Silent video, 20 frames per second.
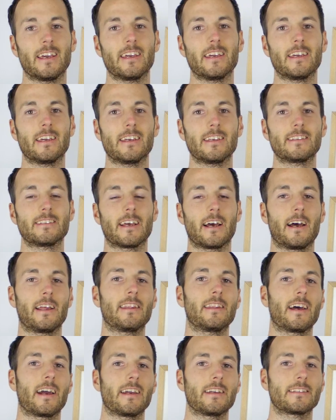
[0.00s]
is a
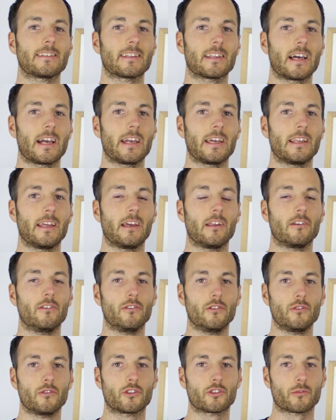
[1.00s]
nice light
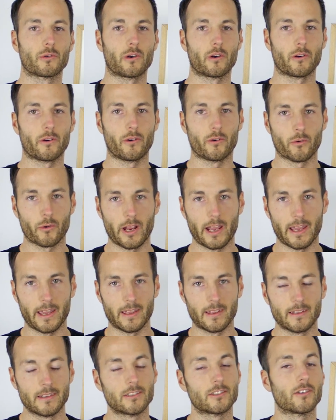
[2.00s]
neutral gray.
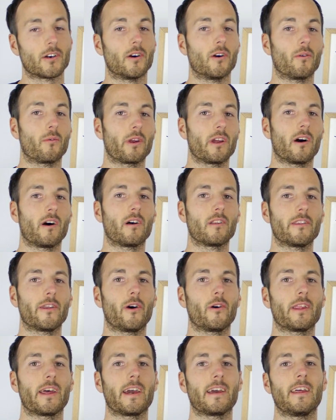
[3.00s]
So we all
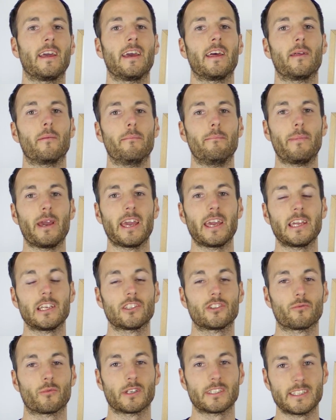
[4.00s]
know that
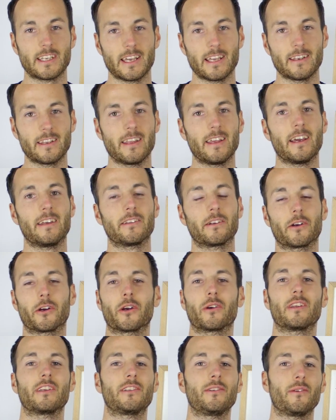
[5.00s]
beige was in the
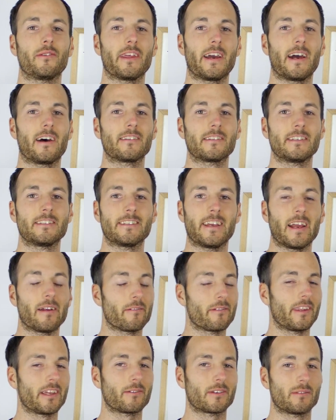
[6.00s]
early 2000s.
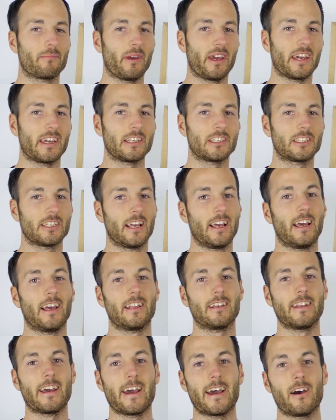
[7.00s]
Everything was beige.
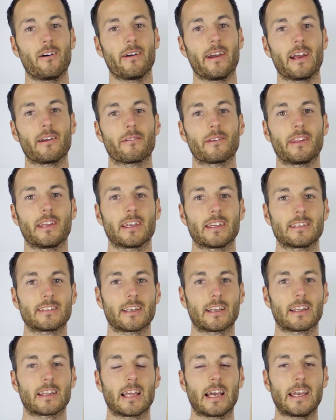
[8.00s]
Now everything is
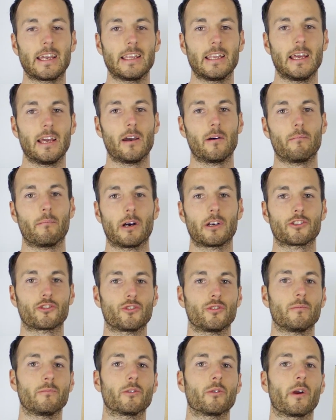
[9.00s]
a light
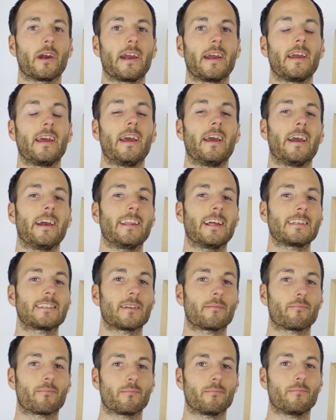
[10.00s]
mushroom gray, and that's
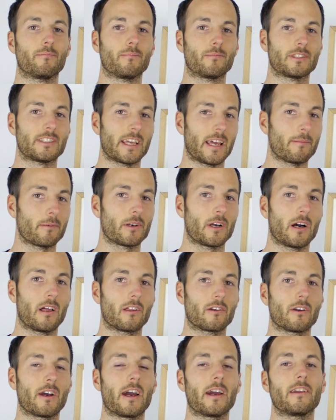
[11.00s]
the same
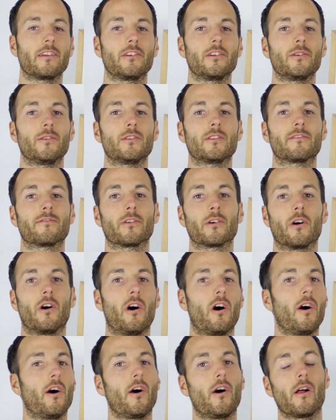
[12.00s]
color I use for
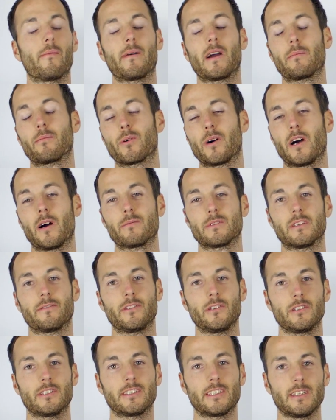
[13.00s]
all my properties. If
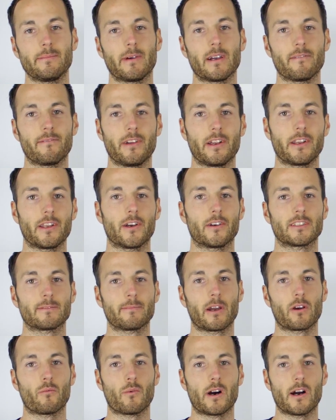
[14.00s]
you see my videos and
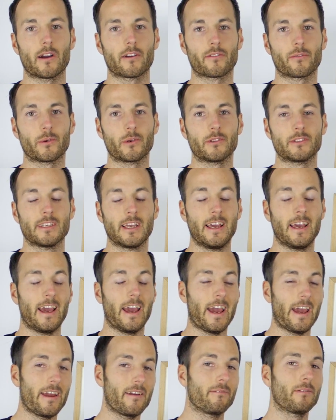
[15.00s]
my walkthroughs,
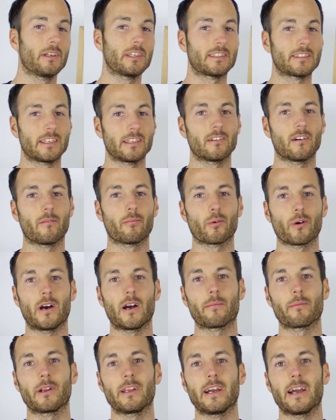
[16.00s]
every single
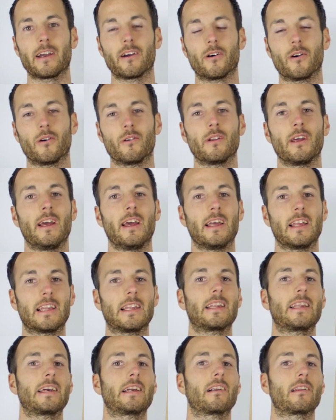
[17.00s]
property I own
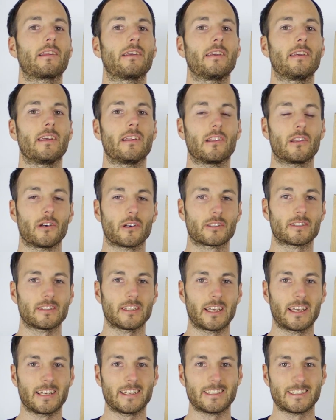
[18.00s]
literally looks the
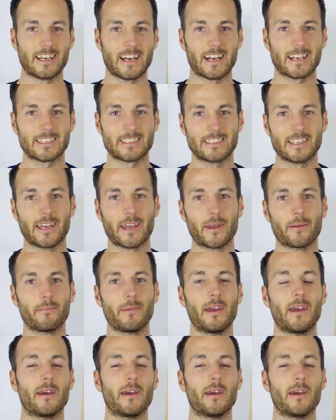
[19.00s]
exact same